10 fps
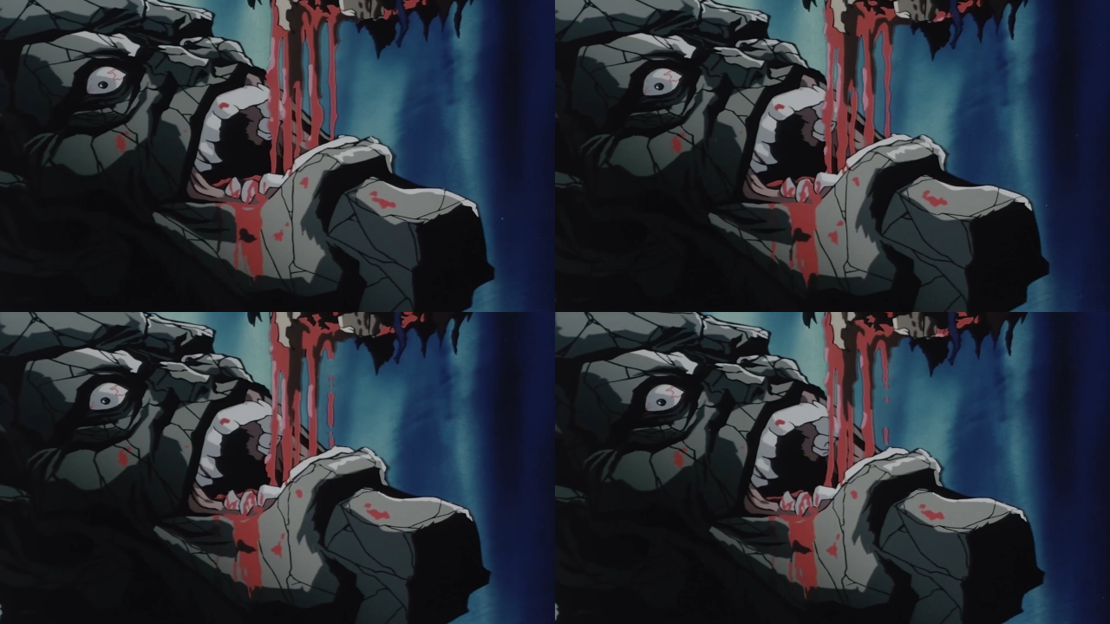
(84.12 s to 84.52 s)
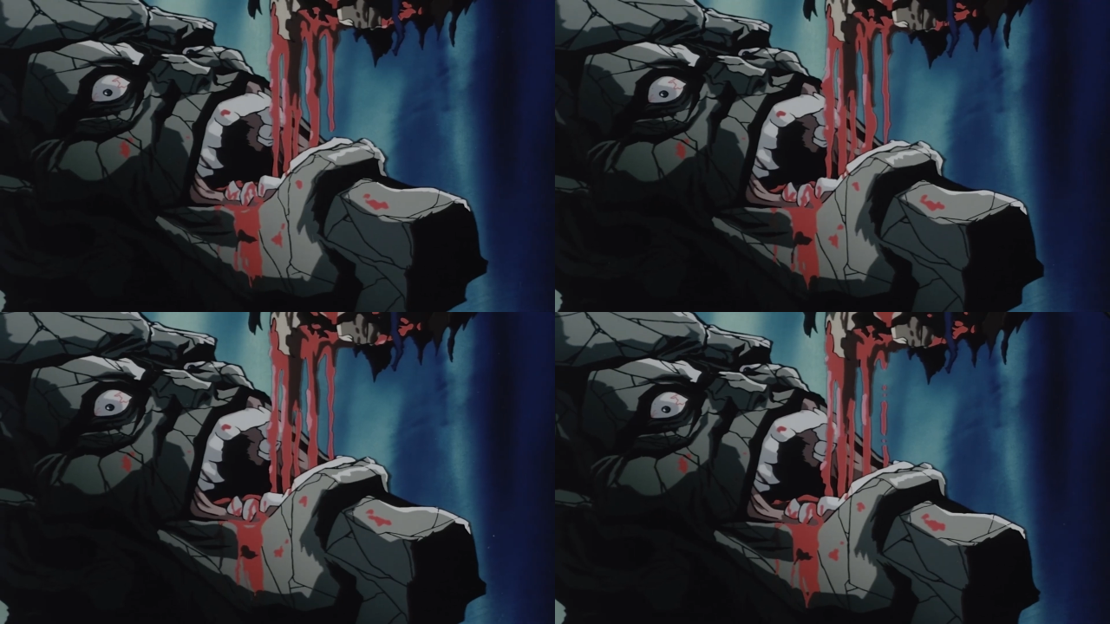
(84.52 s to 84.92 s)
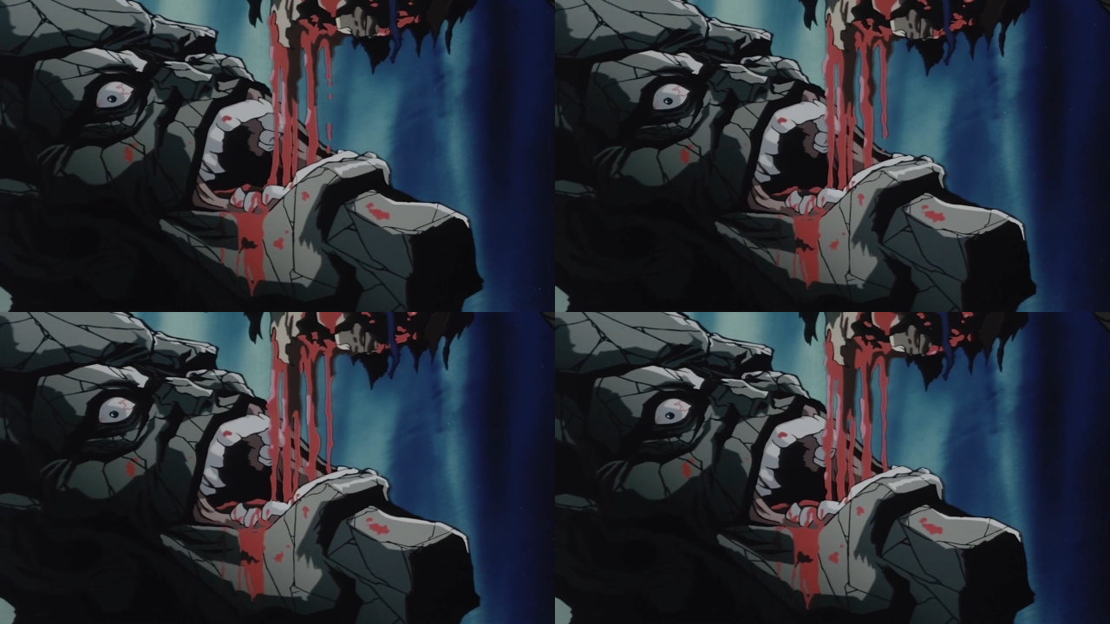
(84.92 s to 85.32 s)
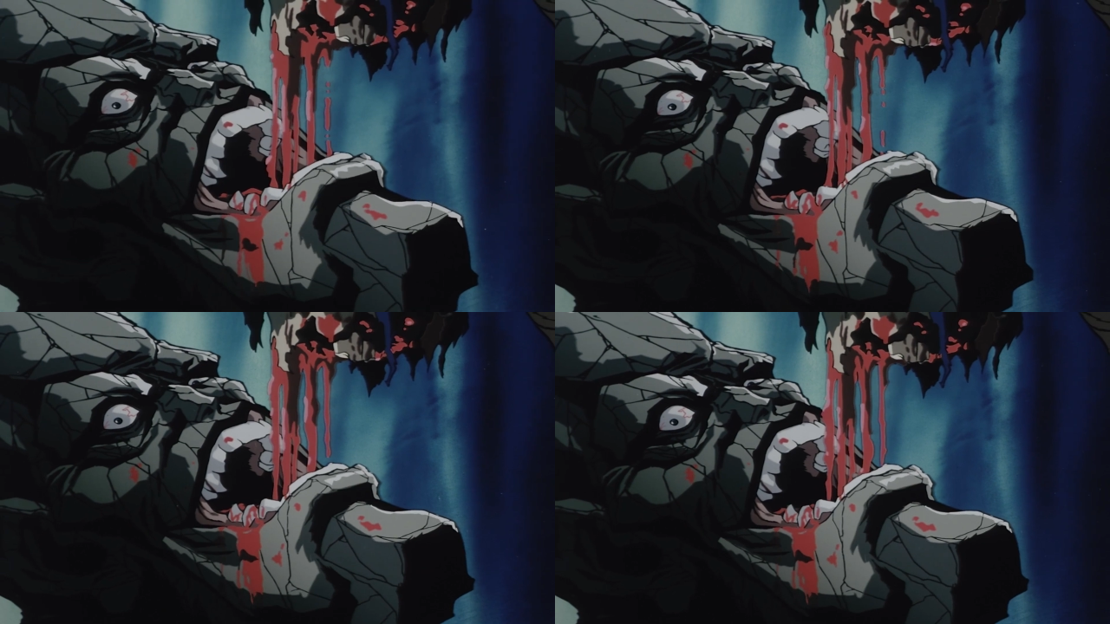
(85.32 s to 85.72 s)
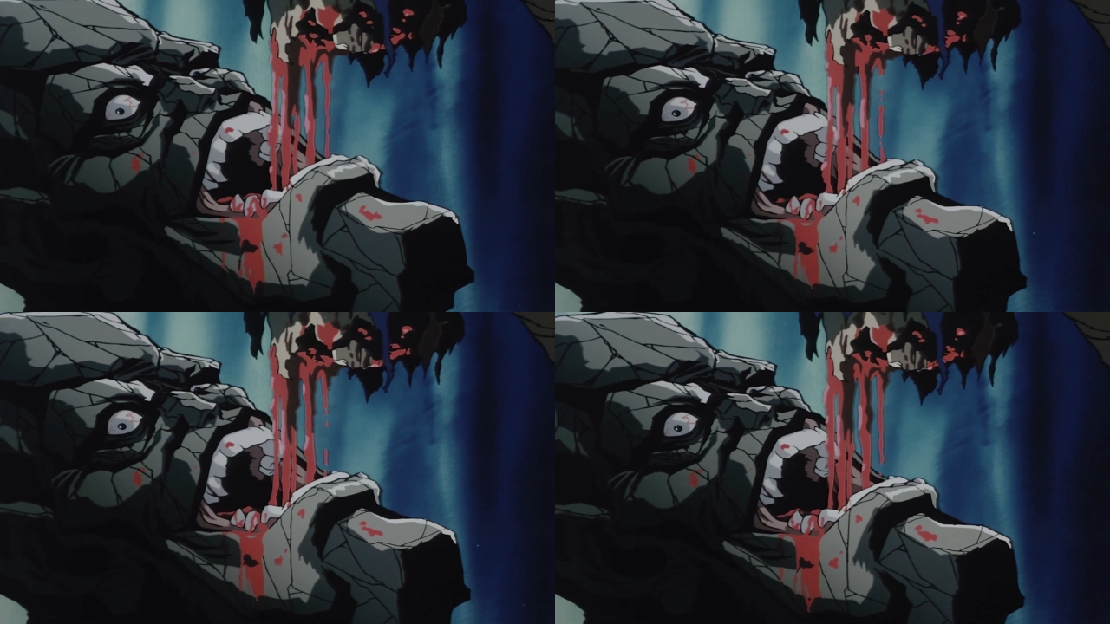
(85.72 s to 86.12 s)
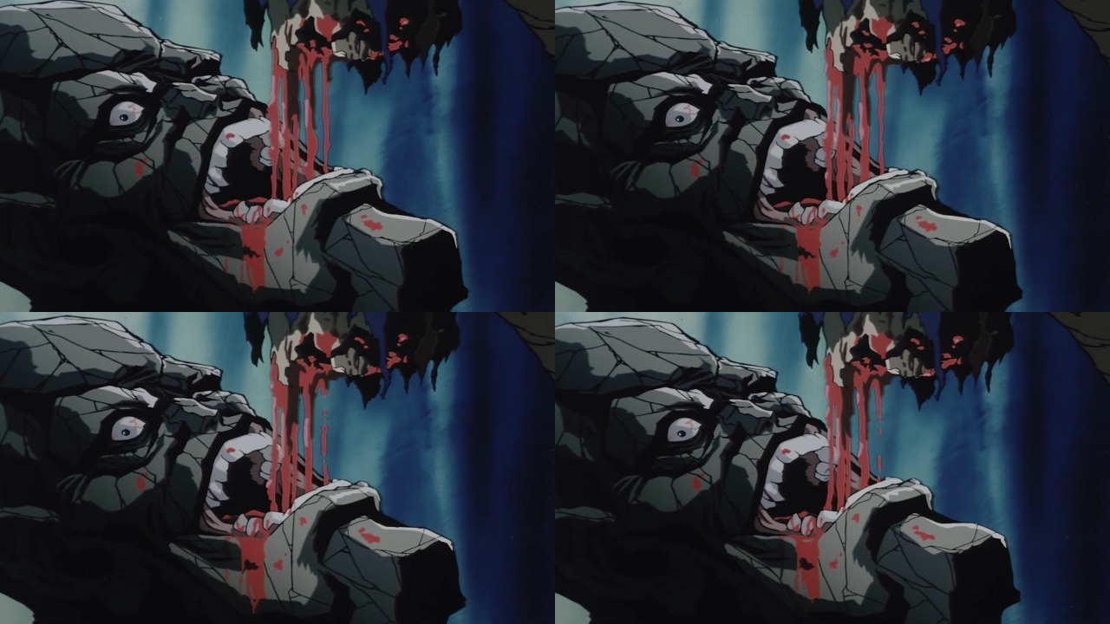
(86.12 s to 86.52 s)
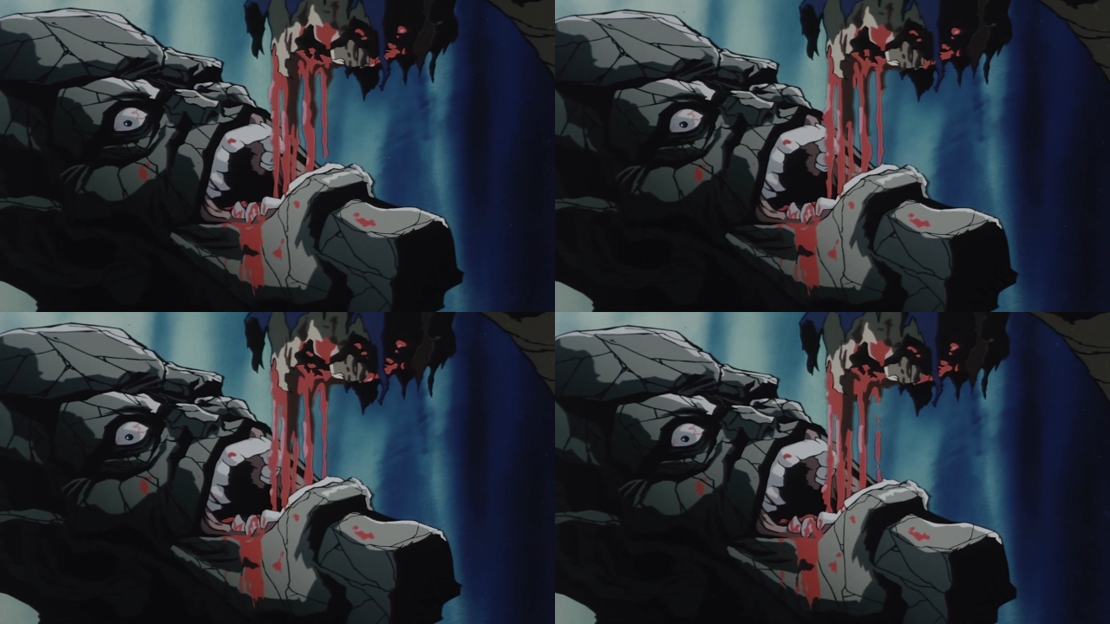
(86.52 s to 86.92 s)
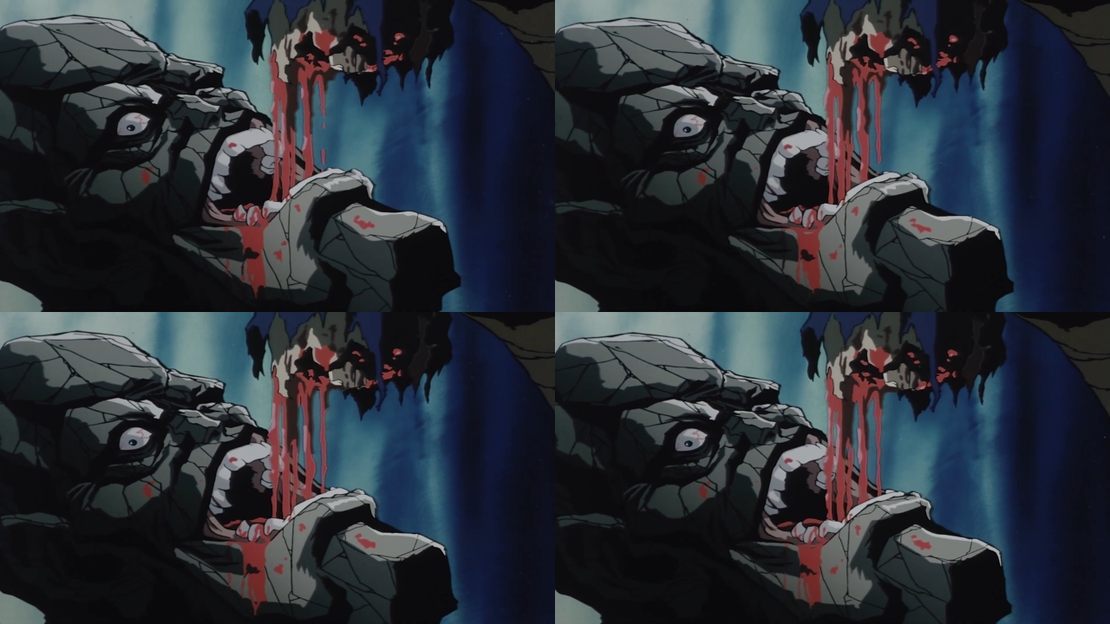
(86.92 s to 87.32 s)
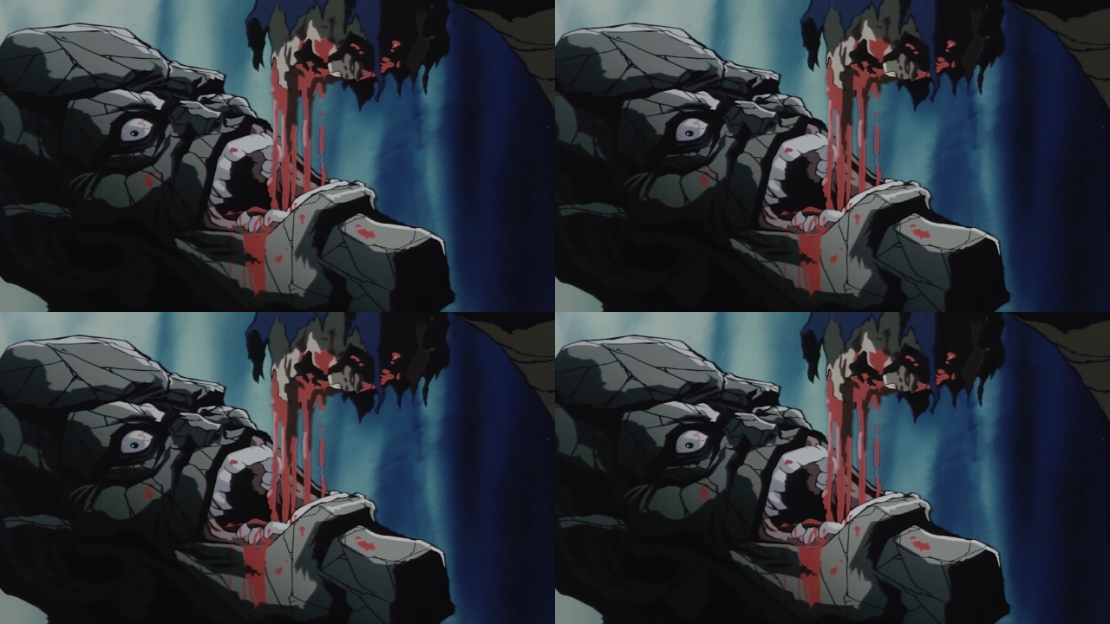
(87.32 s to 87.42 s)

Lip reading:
No face is visible, so there are no lips to read.